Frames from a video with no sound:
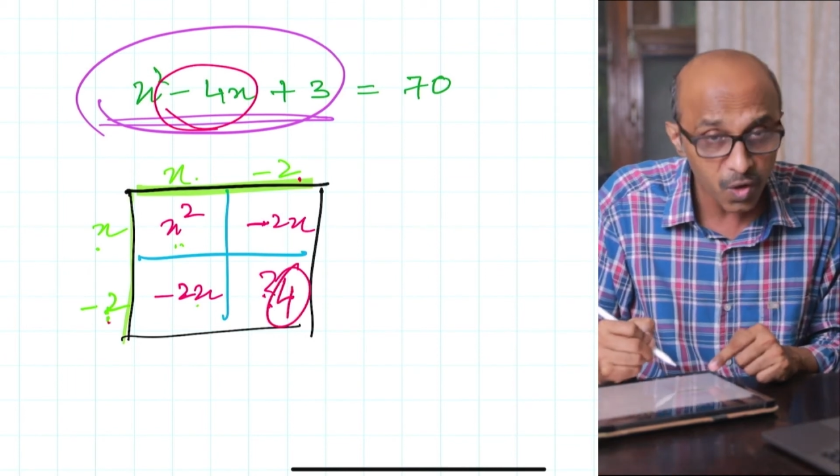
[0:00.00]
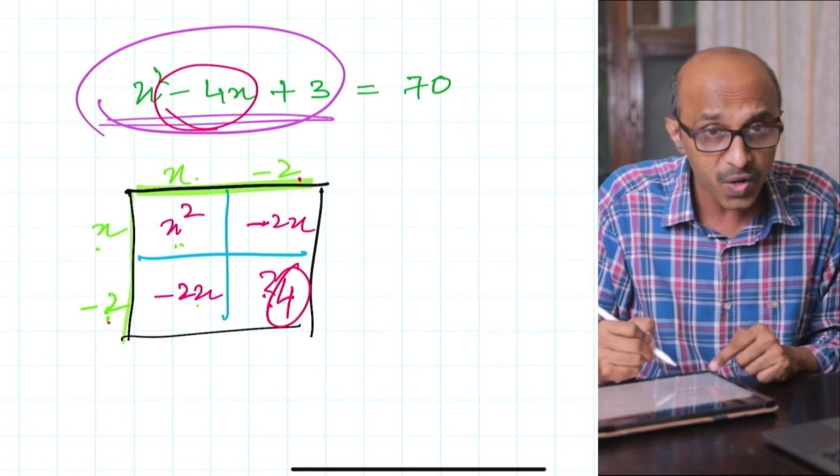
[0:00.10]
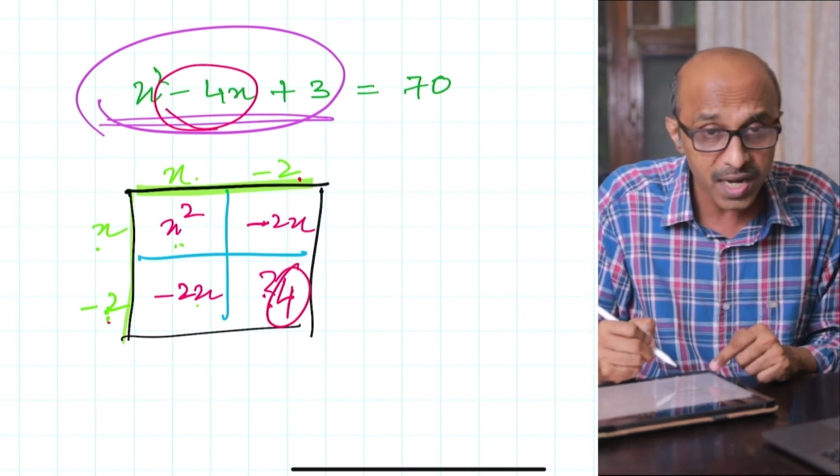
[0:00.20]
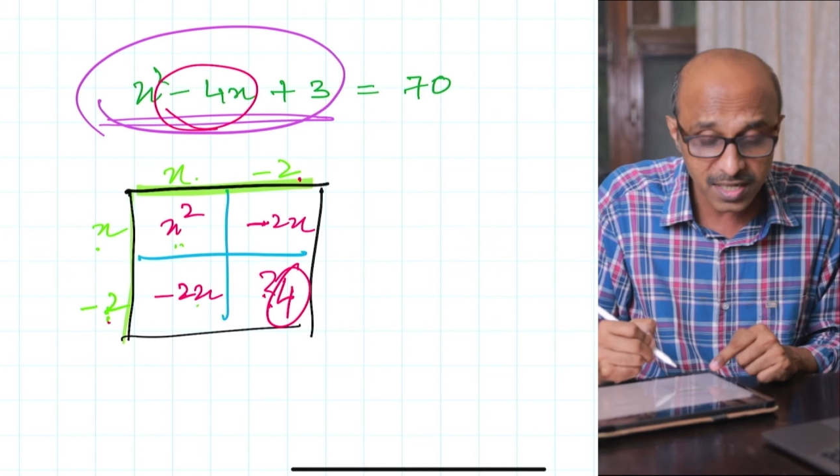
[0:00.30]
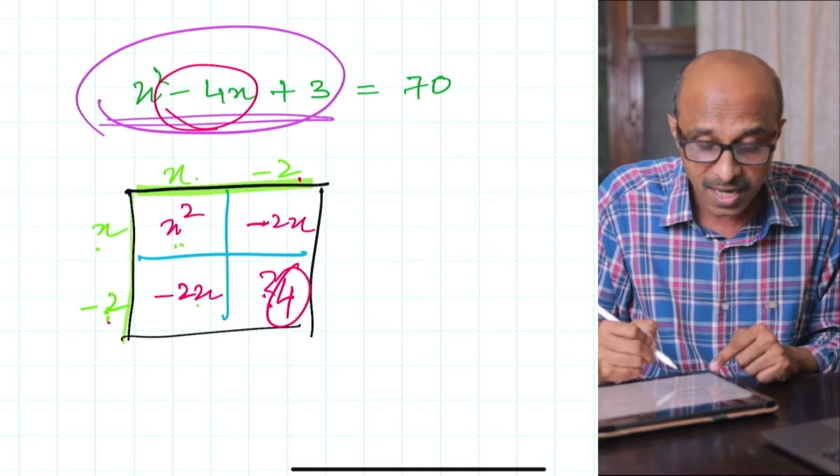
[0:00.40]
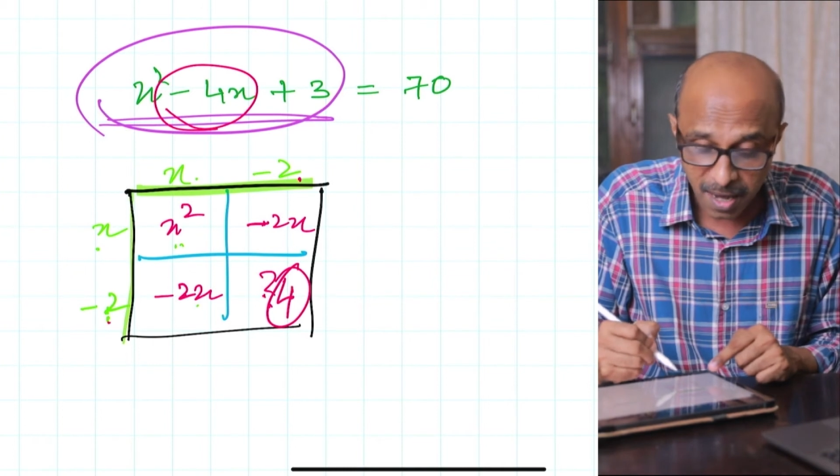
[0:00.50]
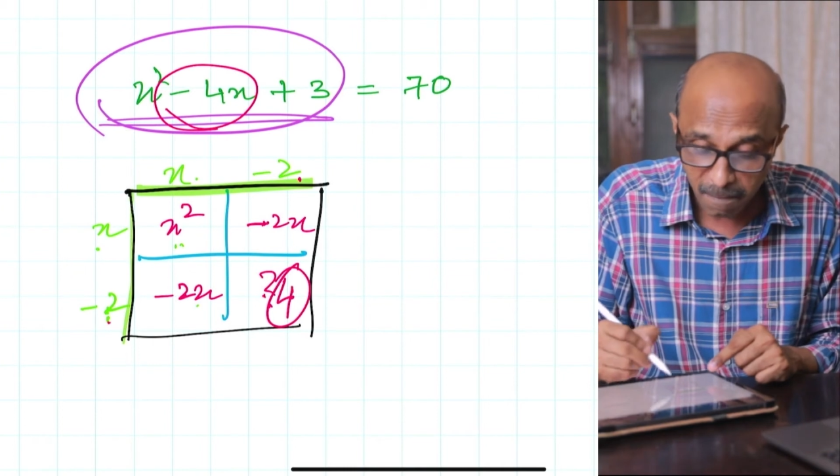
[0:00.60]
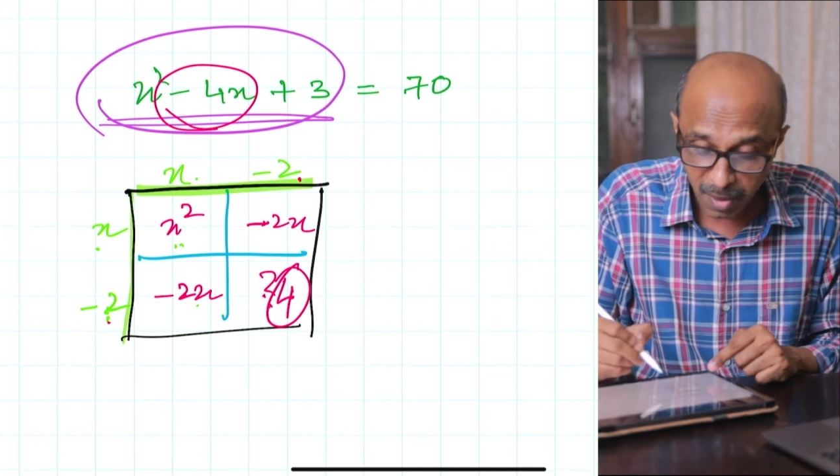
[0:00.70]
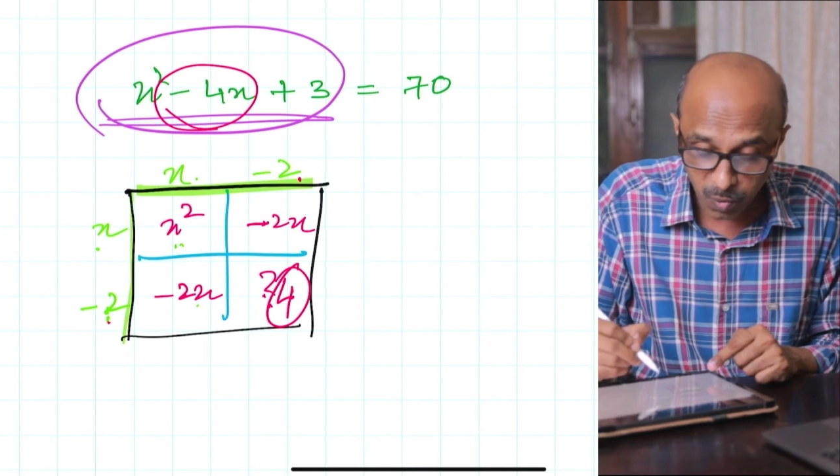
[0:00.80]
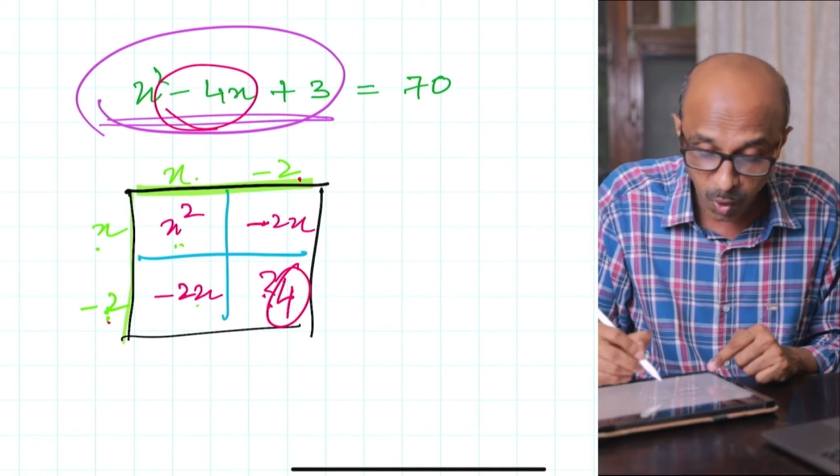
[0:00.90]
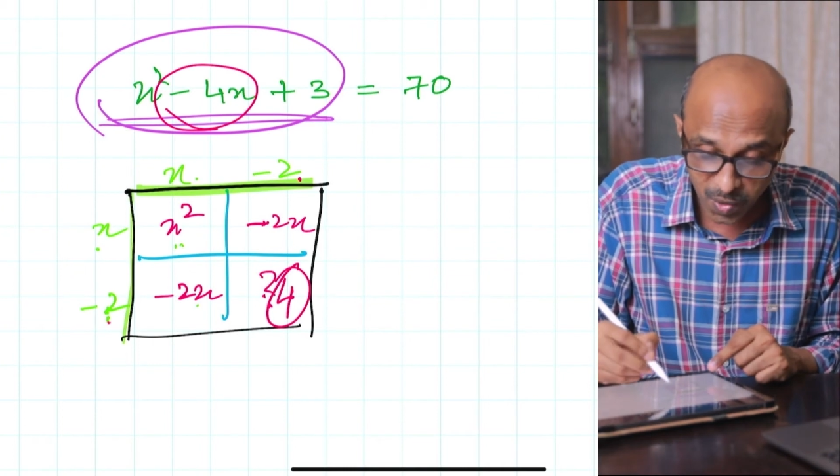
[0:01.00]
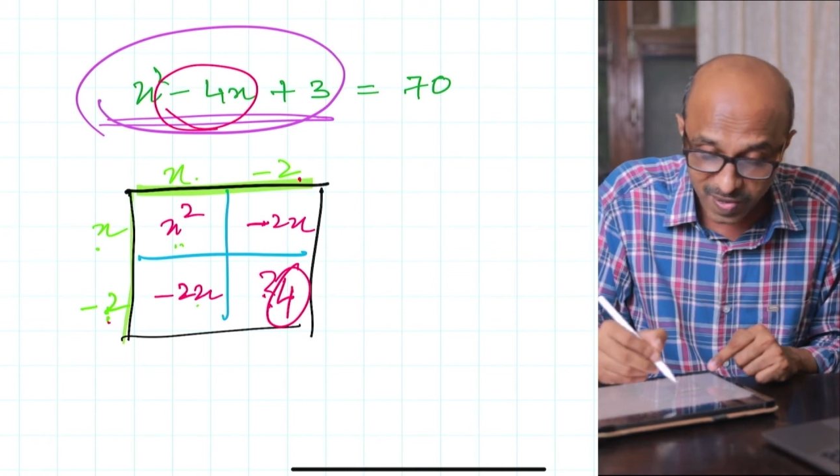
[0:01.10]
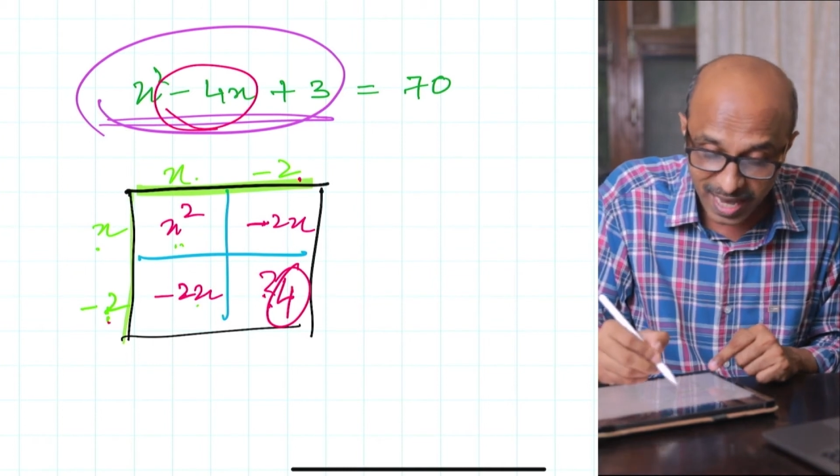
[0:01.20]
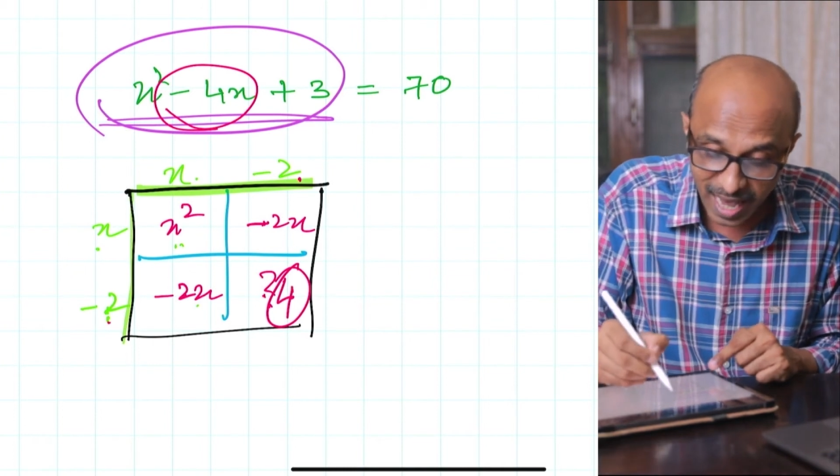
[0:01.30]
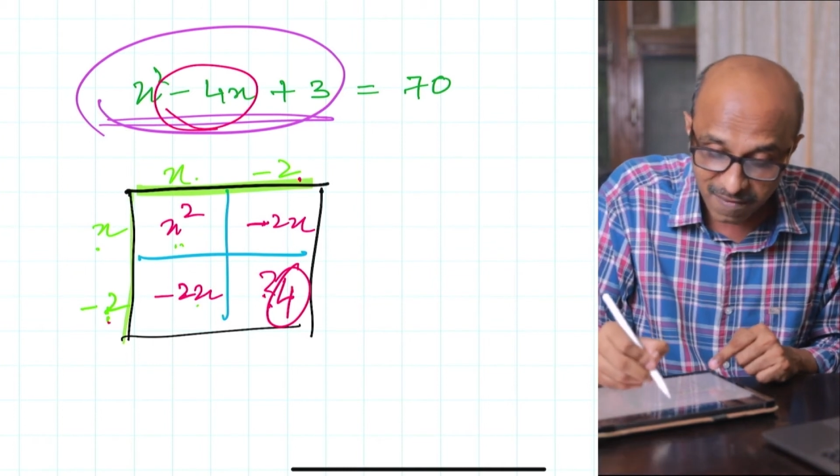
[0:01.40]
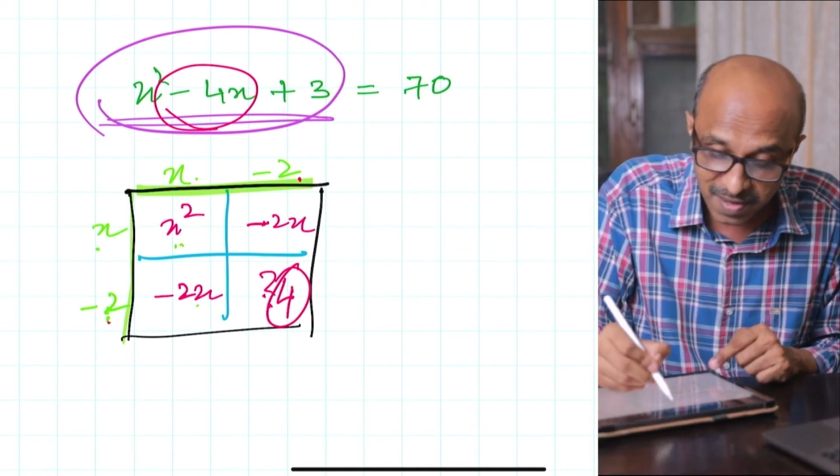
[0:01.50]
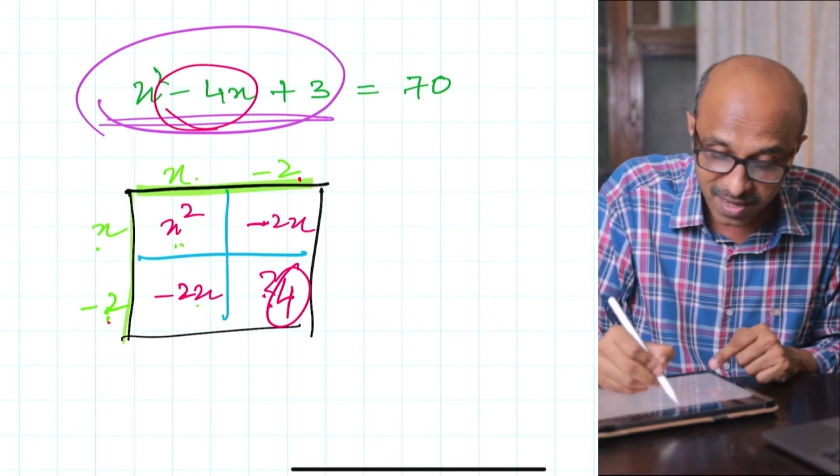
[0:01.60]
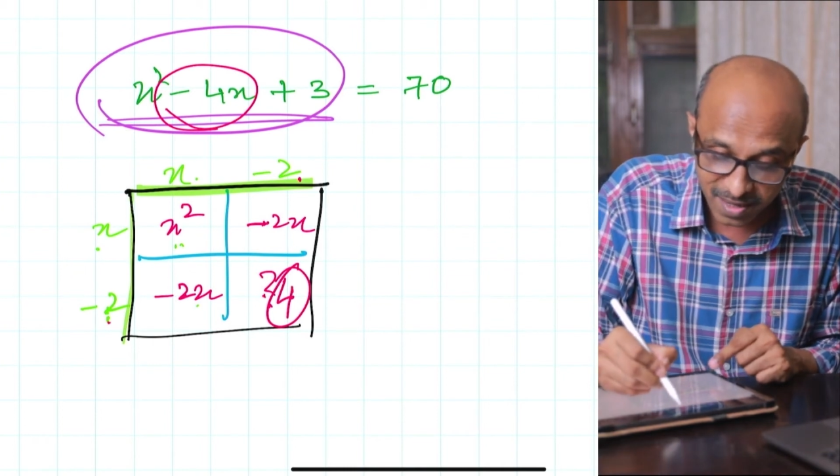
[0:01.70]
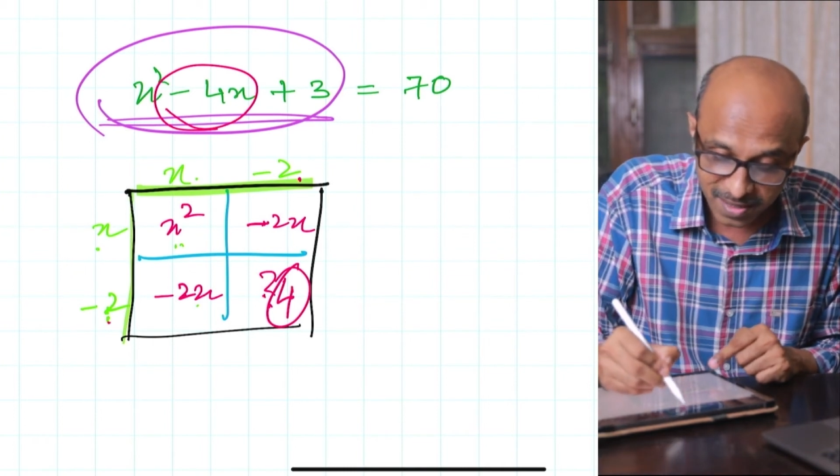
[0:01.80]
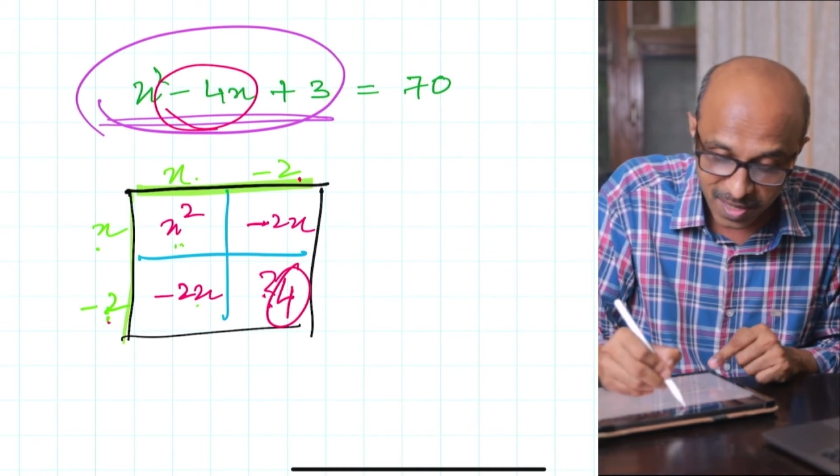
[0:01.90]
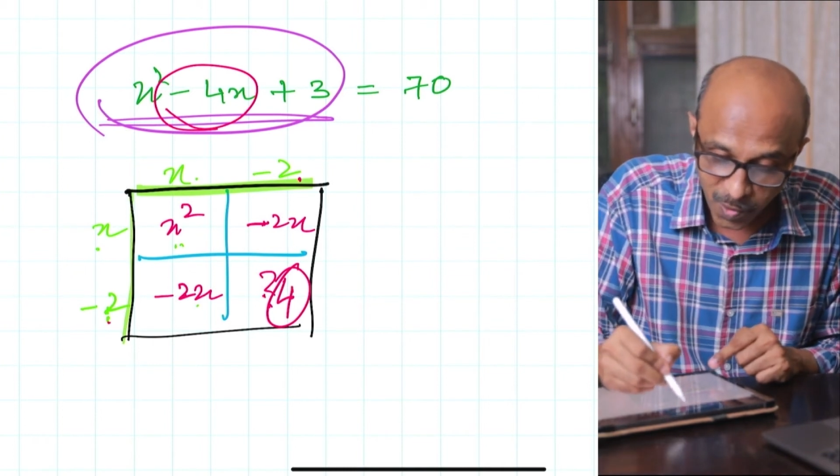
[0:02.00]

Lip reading: all right? But what do we have here?